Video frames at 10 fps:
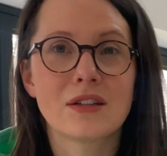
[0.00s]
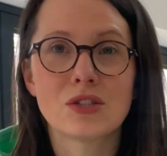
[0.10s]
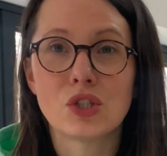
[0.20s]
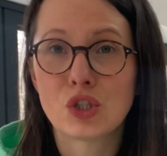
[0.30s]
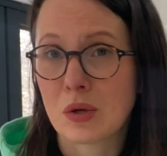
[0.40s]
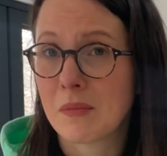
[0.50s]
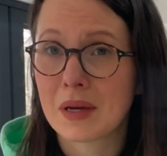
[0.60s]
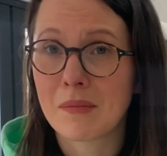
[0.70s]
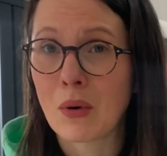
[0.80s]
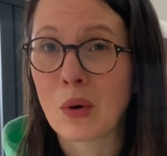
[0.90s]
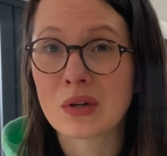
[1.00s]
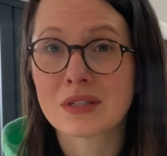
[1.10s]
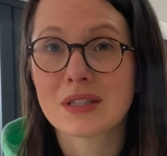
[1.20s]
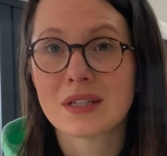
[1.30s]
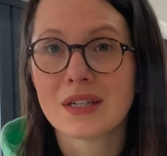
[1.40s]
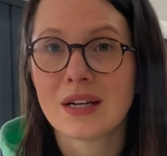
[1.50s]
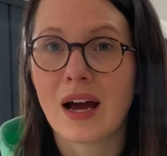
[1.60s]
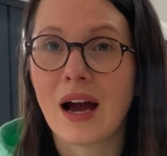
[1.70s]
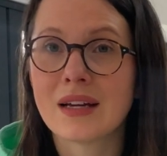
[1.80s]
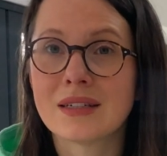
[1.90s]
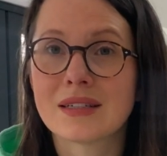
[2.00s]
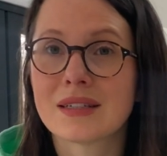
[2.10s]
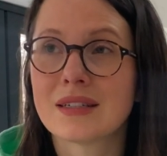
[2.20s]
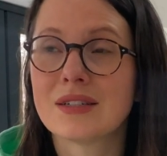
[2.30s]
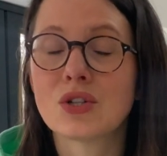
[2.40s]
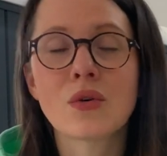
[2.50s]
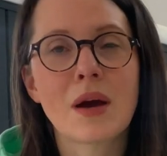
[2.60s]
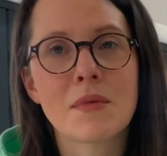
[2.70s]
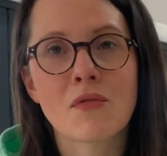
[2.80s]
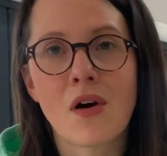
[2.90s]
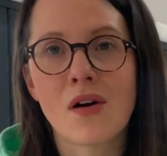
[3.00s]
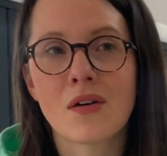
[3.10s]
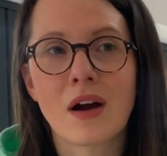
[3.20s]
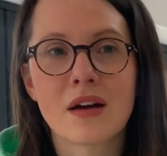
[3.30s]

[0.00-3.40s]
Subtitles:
shouldn't be important. And don't get me wrong,